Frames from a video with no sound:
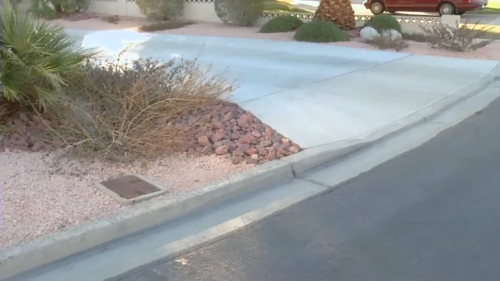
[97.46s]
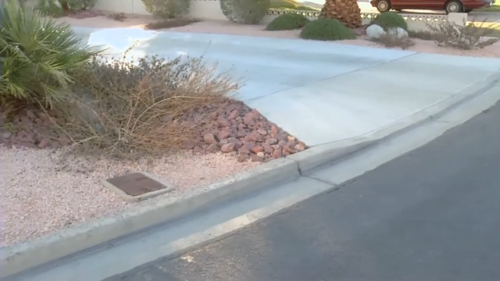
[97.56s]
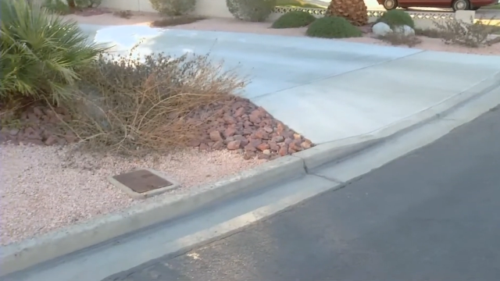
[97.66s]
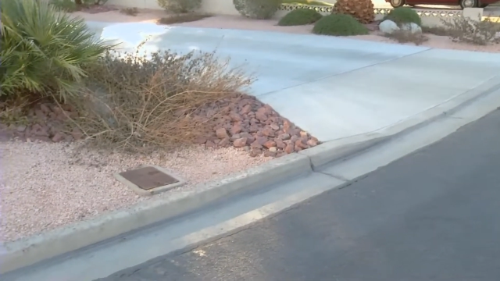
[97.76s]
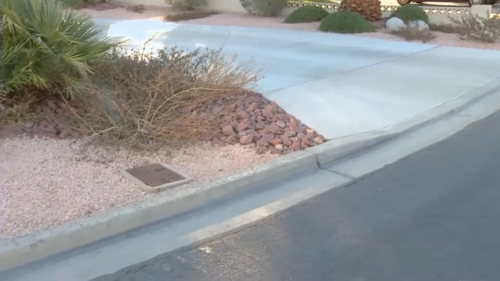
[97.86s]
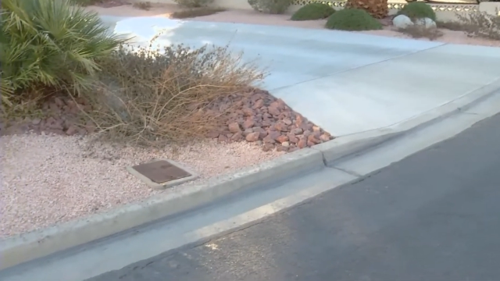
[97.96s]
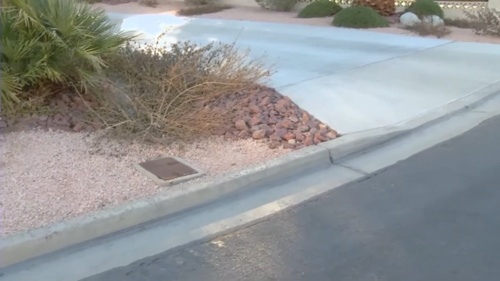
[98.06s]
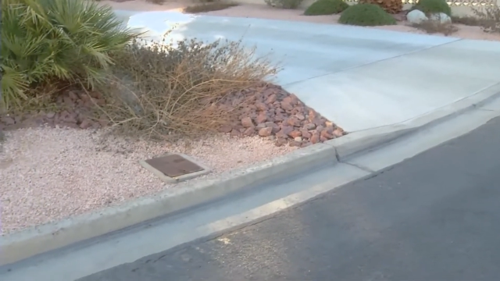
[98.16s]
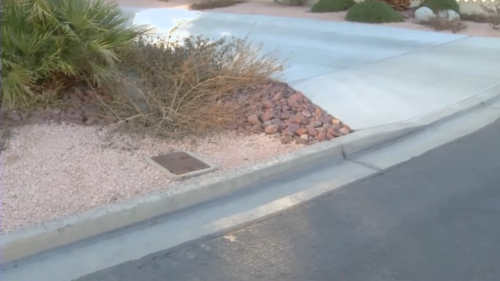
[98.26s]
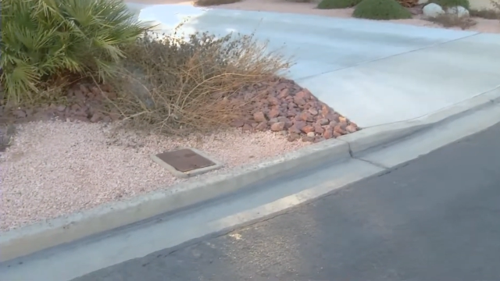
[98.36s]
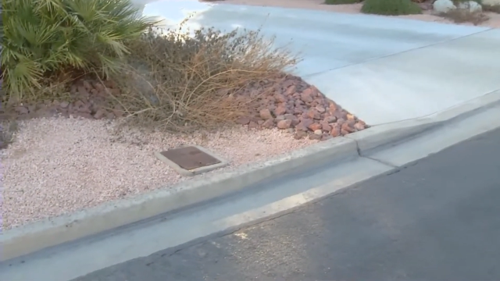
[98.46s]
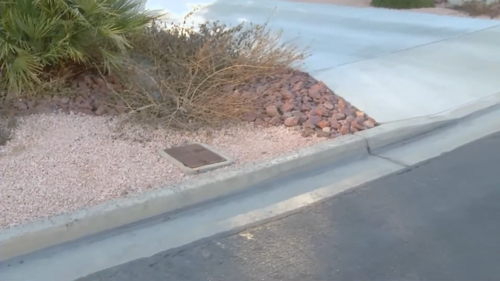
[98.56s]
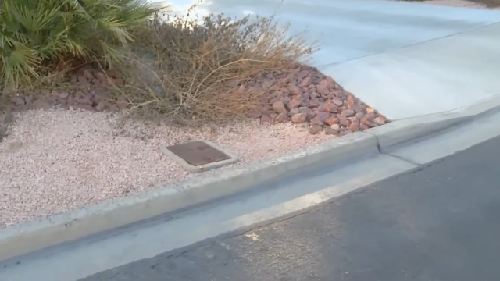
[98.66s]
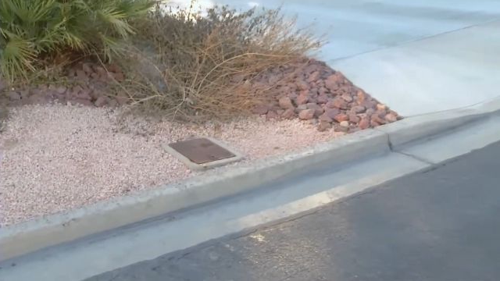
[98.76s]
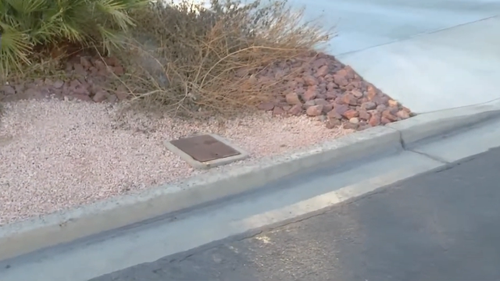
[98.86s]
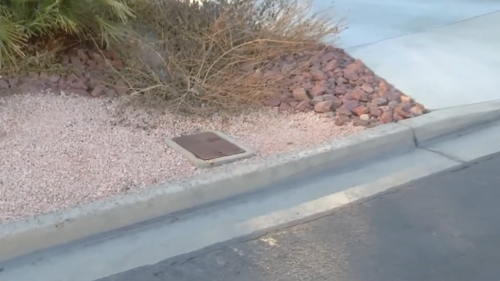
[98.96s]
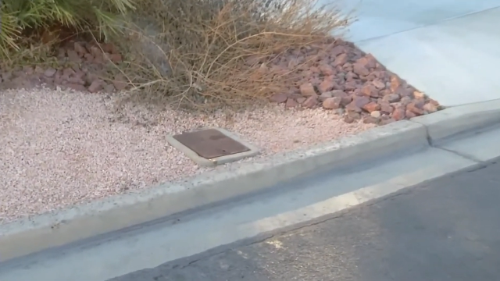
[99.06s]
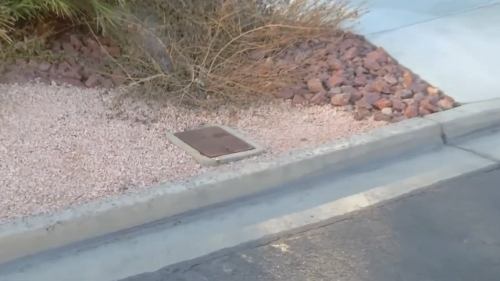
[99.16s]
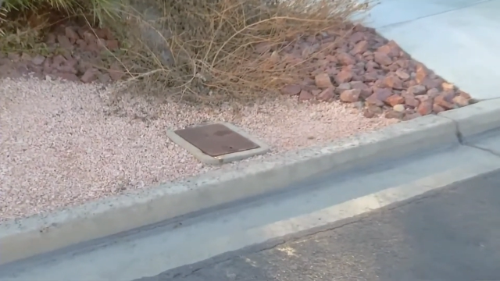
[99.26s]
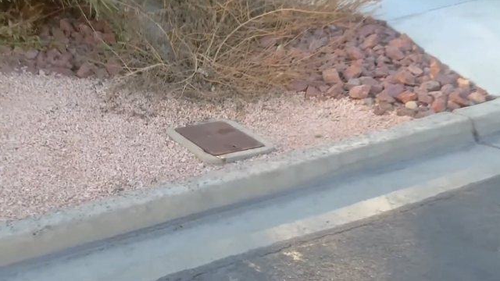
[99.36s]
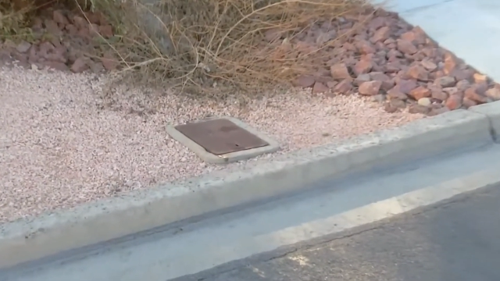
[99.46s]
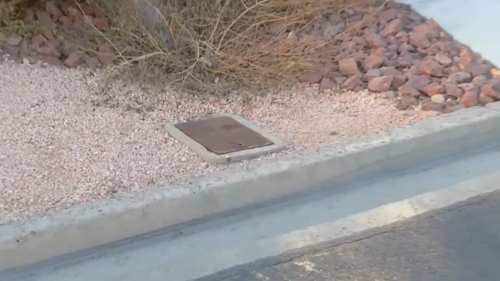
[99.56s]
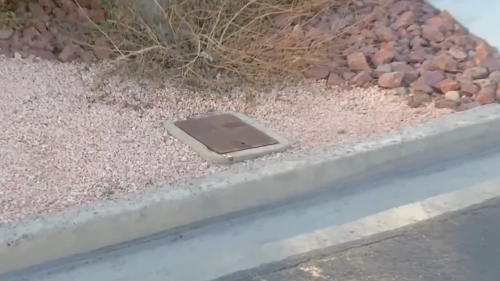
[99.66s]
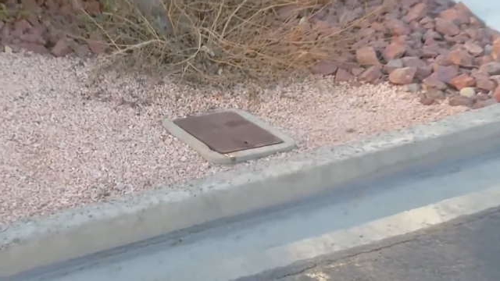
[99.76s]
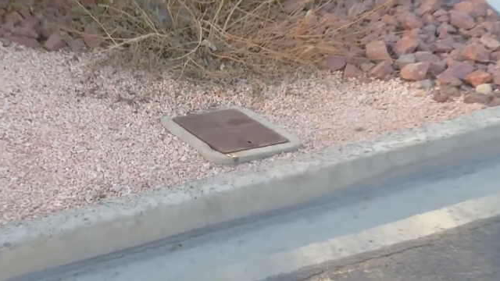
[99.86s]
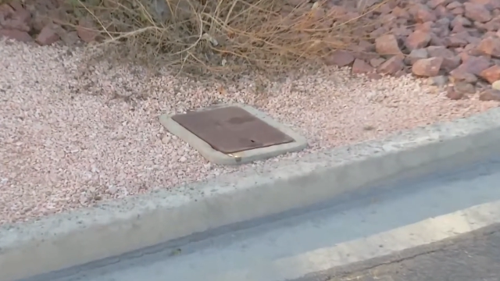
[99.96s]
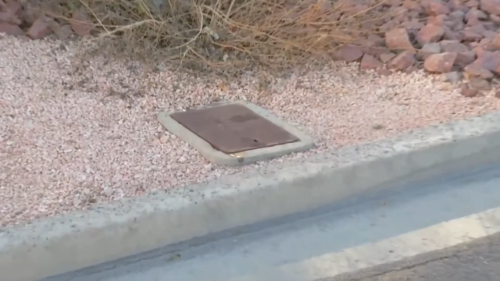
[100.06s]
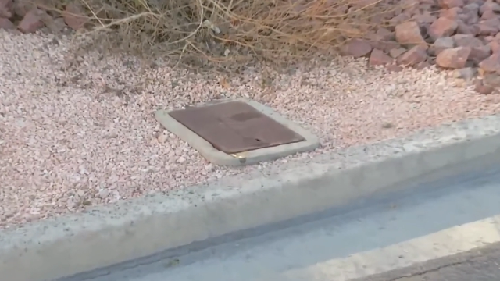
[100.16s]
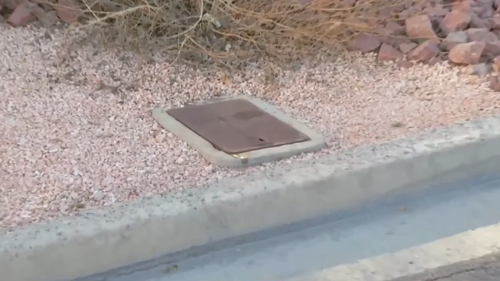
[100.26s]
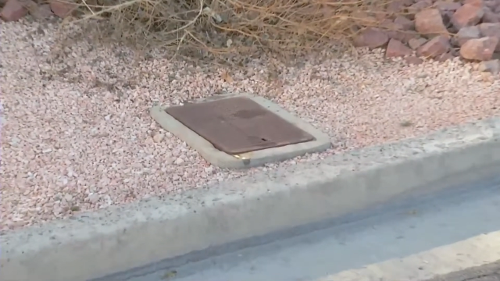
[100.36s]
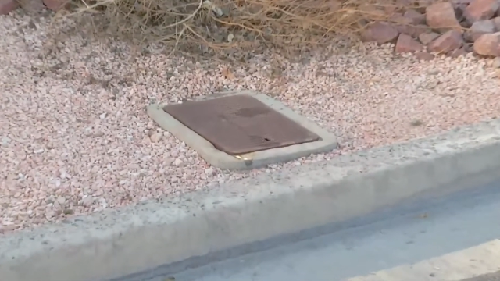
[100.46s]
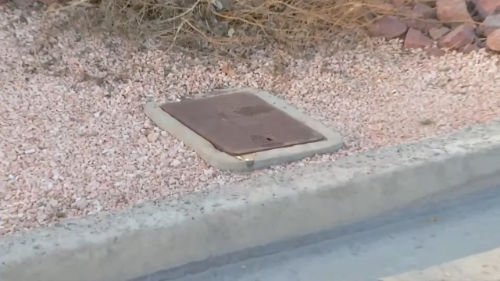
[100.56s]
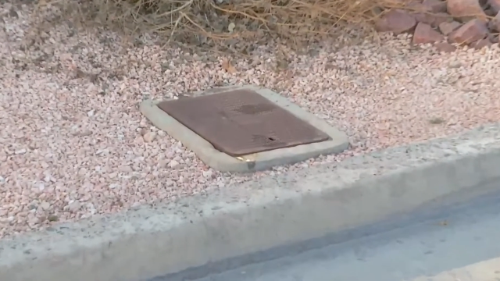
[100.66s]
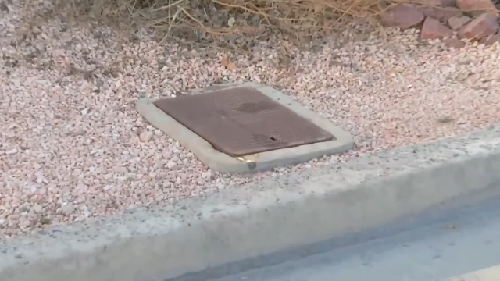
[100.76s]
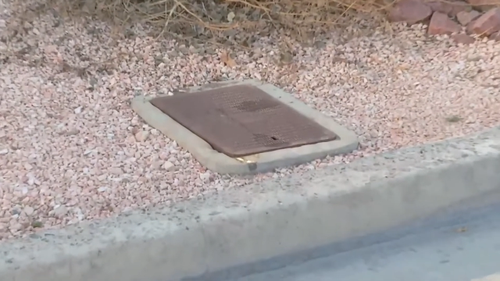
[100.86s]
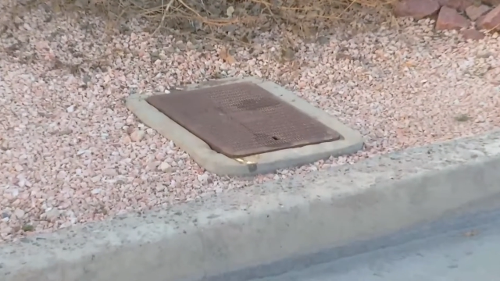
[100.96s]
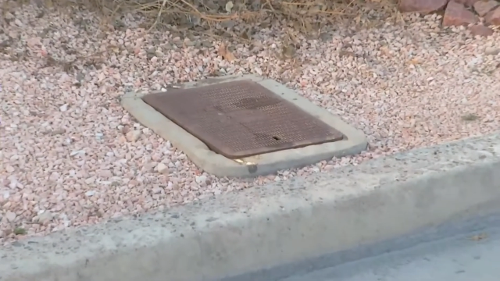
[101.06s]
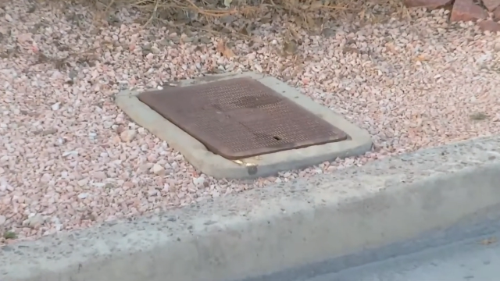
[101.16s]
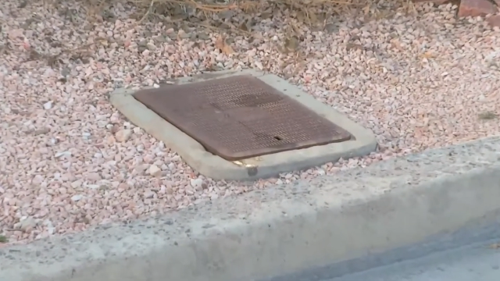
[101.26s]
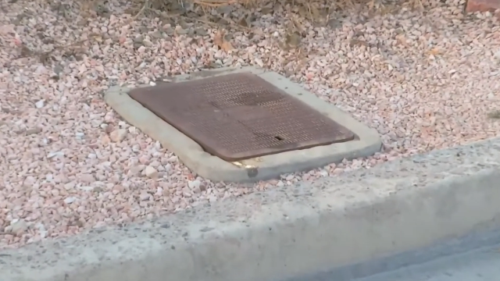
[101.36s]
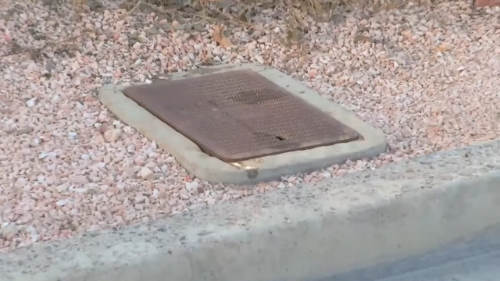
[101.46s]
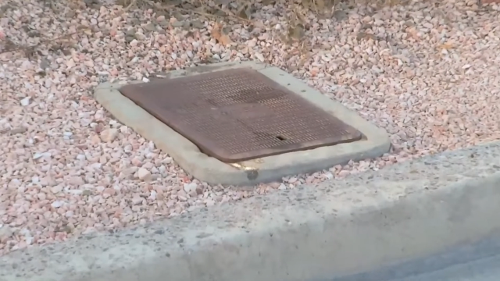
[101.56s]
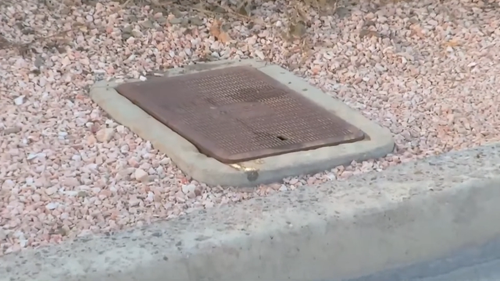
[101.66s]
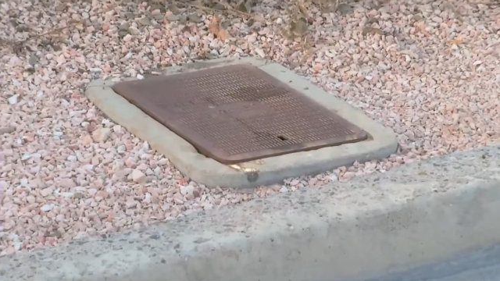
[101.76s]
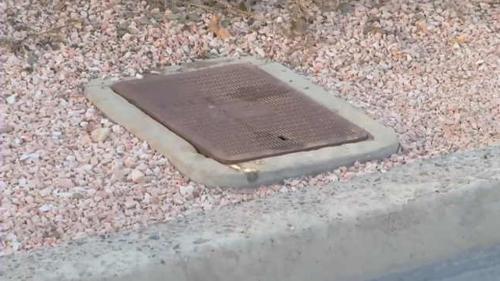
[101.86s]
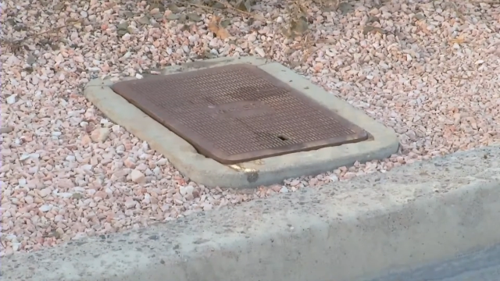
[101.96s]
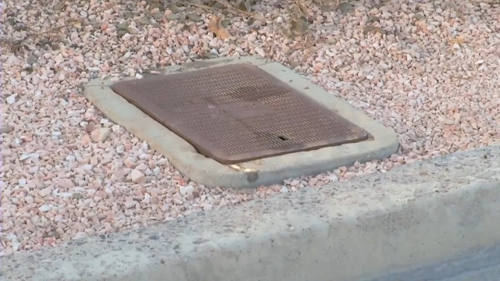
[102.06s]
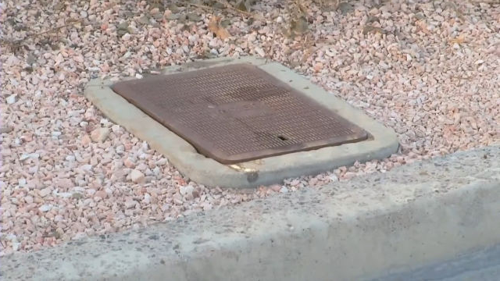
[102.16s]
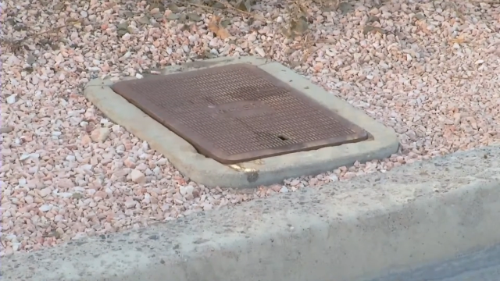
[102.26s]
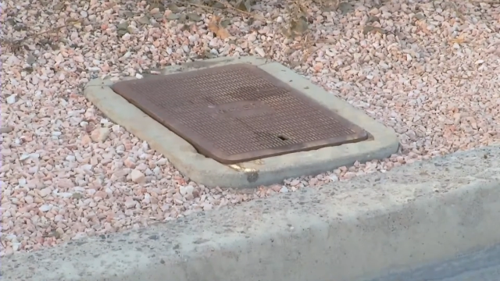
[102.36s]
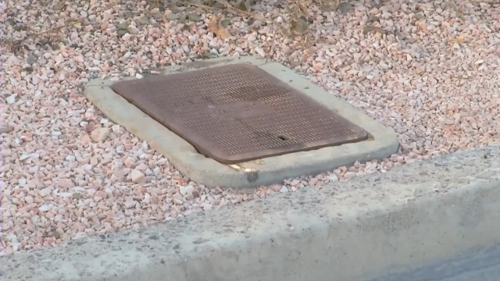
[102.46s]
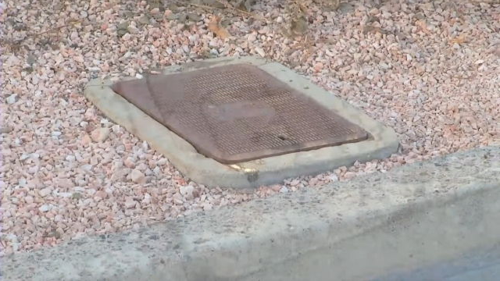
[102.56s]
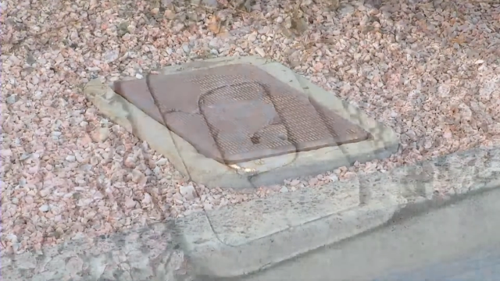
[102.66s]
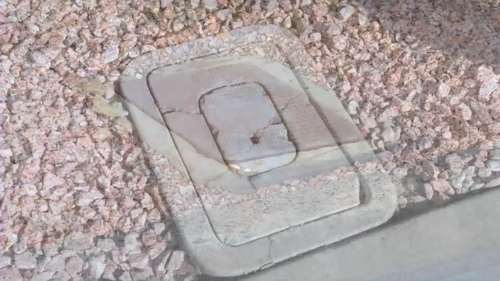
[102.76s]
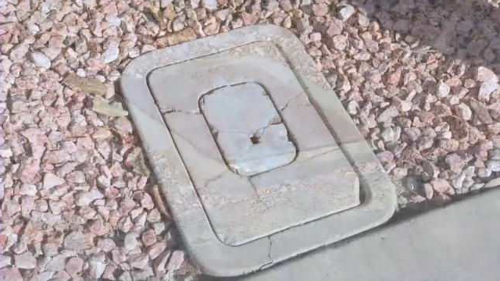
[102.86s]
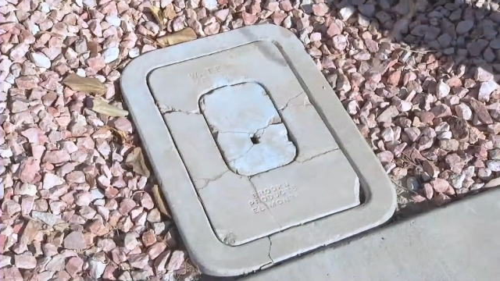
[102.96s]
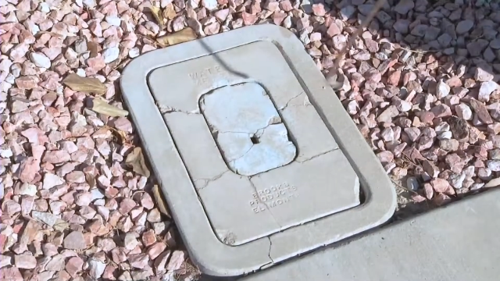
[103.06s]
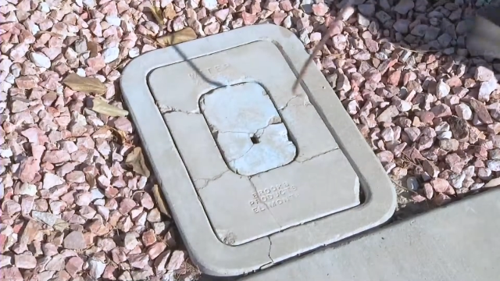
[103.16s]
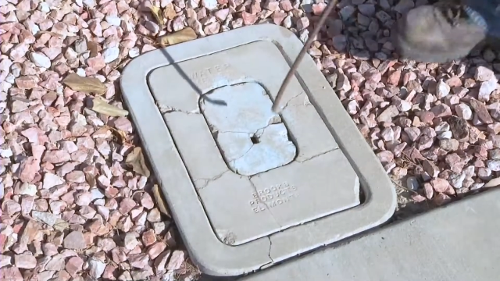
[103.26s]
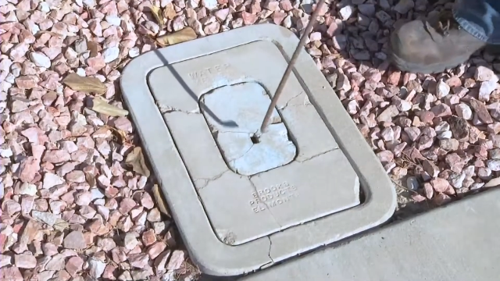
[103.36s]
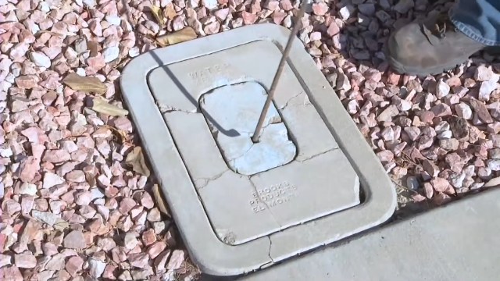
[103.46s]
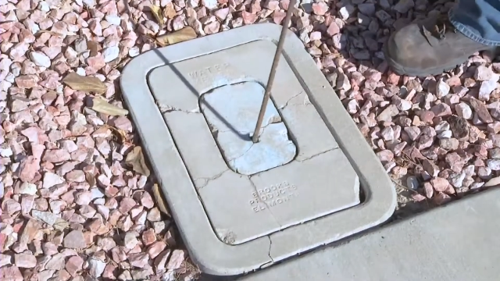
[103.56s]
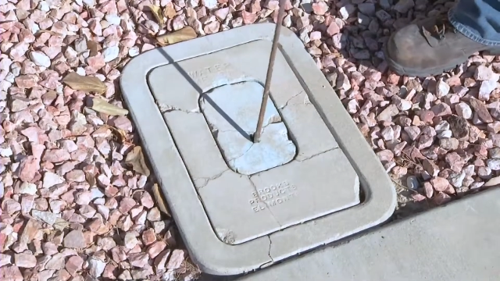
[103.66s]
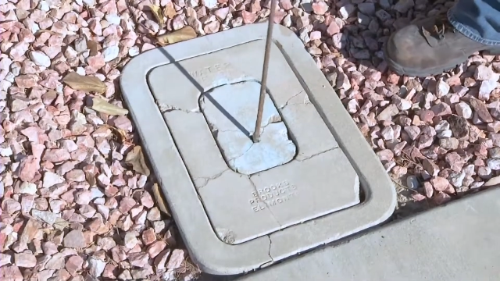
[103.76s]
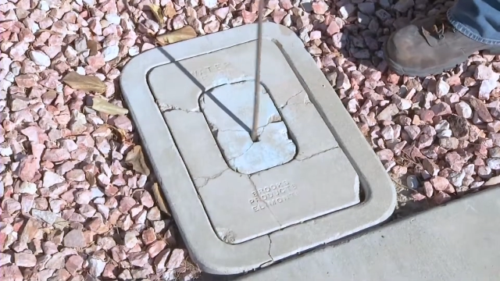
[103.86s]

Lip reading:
No face is visible, so there are no lips to read.